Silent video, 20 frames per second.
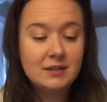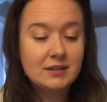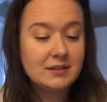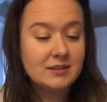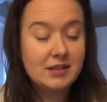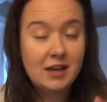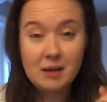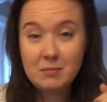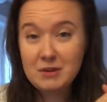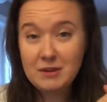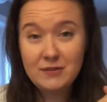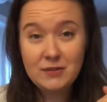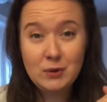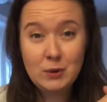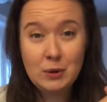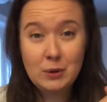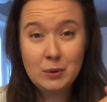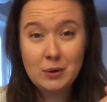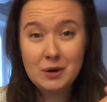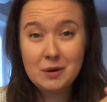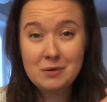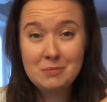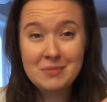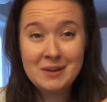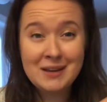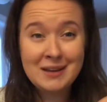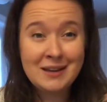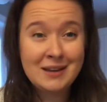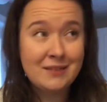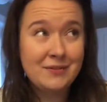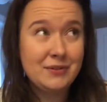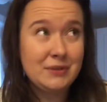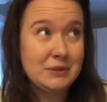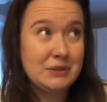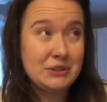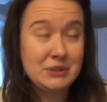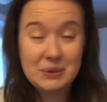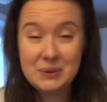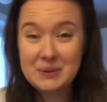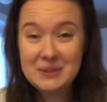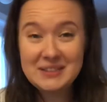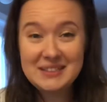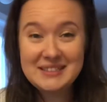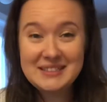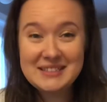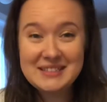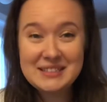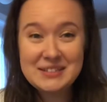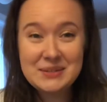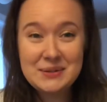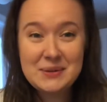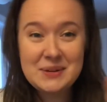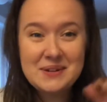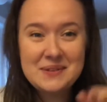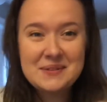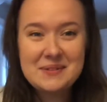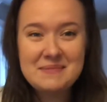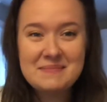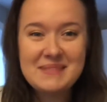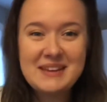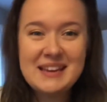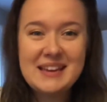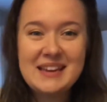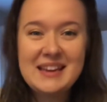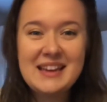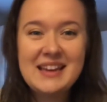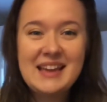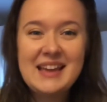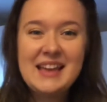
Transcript: Tell me if you agree with me, if you totally disagree with me.